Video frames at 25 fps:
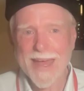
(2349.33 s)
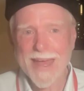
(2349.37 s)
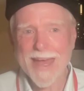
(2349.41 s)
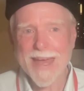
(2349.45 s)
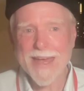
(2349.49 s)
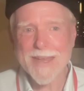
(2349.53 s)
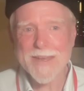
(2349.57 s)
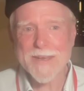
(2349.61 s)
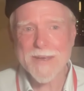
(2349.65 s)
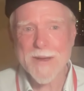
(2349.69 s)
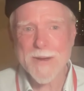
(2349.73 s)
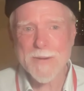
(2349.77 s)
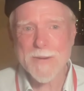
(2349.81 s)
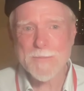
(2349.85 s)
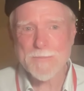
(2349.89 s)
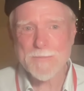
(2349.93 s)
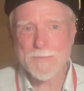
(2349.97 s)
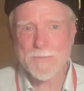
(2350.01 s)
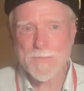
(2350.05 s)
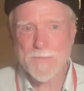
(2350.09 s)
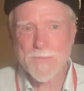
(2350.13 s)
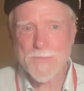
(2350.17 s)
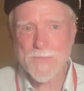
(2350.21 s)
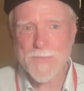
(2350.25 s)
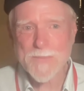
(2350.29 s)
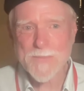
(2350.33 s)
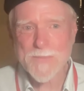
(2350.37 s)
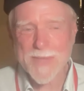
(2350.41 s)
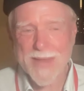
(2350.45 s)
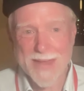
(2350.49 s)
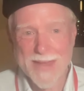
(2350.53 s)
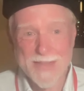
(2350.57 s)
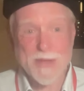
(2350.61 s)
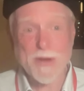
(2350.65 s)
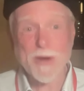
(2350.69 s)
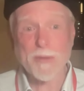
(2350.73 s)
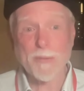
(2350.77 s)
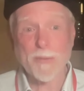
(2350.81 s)
And
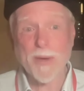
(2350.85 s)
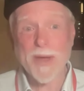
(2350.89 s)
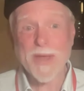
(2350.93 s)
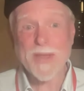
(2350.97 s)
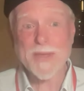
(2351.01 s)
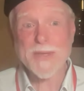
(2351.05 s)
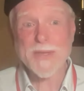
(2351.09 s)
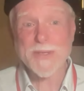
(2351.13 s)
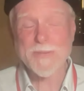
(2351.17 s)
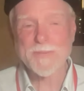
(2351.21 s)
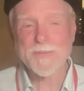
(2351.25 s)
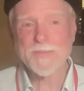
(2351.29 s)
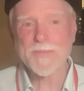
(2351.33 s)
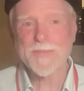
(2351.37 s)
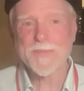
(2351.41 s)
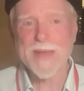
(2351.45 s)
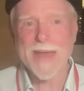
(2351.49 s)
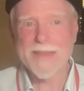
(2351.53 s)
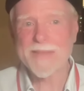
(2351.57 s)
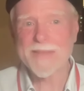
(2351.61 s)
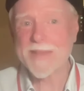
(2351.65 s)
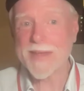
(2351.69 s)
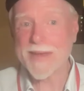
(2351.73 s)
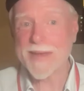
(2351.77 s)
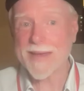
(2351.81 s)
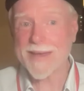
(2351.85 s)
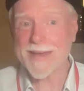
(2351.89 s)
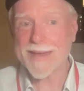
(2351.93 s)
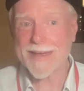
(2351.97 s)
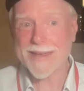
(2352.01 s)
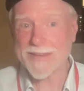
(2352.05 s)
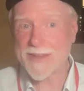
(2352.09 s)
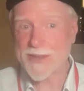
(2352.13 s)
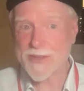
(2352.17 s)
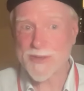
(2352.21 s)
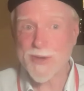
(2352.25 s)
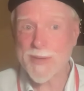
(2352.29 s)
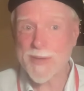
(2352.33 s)
there it was. And
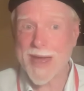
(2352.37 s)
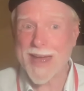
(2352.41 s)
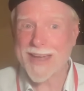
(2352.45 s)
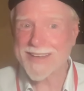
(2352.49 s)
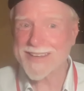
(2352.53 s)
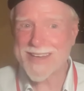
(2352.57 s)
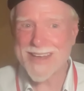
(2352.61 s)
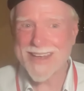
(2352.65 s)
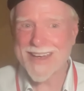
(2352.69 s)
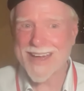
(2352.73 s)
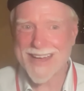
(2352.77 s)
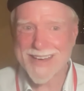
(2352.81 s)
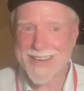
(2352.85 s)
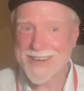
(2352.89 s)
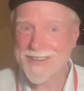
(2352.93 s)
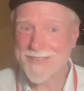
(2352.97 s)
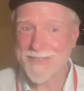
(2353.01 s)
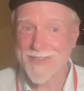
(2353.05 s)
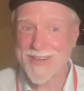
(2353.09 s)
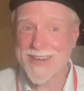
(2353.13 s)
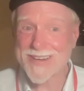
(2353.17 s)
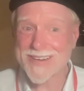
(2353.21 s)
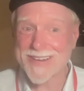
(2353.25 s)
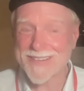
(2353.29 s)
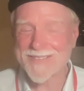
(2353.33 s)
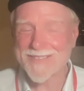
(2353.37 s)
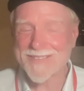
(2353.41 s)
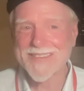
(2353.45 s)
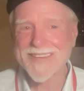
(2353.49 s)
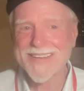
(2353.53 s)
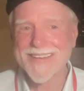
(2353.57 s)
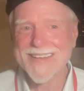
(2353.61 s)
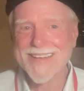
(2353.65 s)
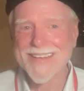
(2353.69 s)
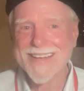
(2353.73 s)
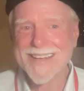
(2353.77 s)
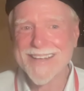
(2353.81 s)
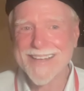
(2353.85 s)
in the dream, I didn't read it.
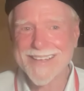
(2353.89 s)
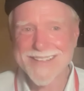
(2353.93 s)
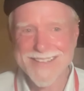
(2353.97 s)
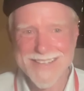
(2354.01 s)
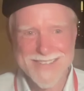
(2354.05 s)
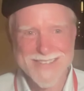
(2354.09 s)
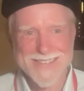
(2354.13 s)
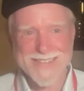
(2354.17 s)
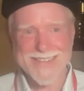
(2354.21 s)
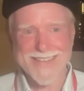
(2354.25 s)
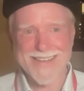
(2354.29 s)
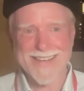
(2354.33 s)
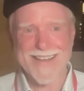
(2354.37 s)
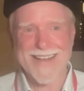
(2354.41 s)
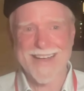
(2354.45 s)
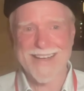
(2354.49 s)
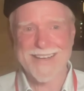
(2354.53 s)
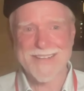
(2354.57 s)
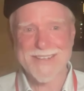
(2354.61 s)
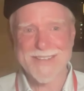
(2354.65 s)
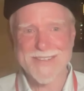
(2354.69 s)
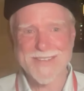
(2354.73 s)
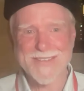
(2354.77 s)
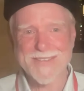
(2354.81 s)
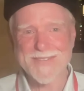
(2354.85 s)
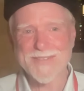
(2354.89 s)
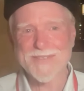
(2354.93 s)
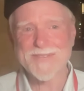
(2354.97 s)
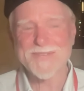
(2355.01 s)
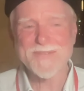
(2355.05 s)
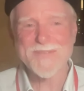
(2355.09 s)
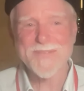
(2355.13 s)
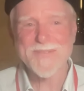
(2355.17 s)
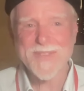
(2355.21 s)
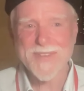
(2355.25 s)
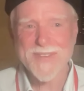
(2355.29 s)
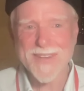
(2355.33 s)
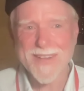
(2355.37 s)
I just
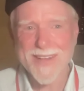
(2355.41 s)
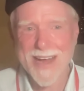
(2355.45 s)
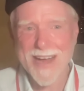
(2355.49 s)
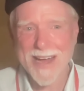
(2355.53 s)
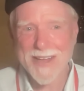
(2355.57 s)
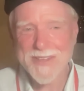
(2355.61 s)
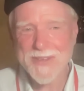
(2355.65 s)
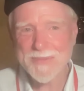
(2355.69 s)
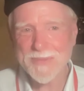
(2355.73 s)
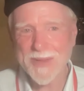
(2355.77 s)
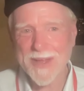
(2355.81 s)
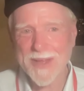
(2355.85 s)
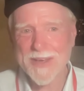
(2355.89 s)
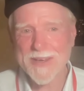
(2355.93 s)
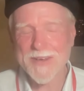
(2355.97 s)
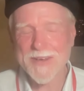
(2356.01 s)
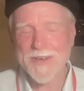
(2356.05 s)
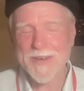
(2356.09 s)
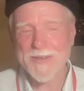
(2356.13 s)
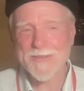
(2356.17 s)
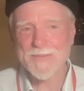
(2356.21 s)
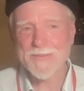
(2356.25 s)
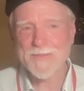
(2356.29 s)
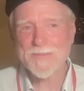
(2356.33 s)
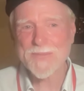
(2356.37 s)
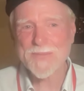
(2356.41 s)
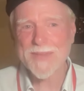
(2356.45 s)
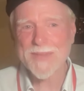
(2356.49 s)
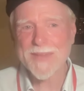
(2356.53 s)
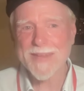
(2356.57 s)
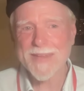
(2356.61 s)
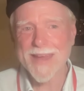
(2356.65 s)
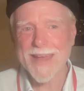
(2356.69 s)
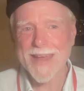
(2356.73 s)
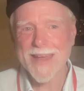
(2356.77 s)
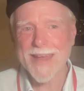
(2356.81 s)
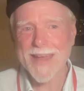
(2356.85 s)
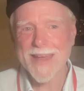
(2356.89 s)
contemplated
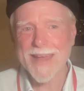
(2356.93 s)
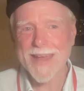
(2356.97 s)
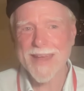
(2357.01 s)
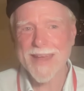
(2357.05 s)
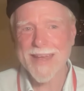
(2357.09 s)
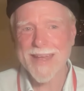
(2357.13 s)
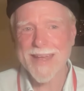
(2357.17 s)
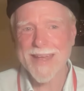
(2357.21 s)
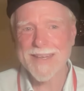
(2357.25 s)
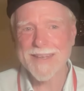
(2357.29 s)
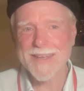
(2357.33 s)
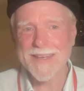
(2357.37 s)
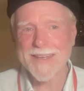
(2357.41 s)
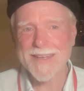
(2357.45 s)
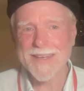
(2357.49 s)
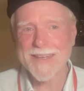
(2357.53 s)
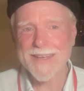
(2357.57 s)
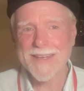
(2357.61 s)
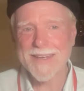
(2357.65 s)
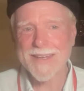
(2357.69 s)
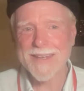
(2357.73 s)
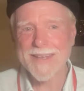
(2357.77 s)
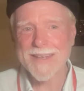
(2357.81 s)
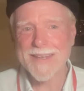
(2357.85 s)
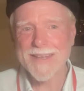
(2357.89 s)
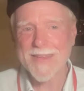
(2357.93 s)
it. And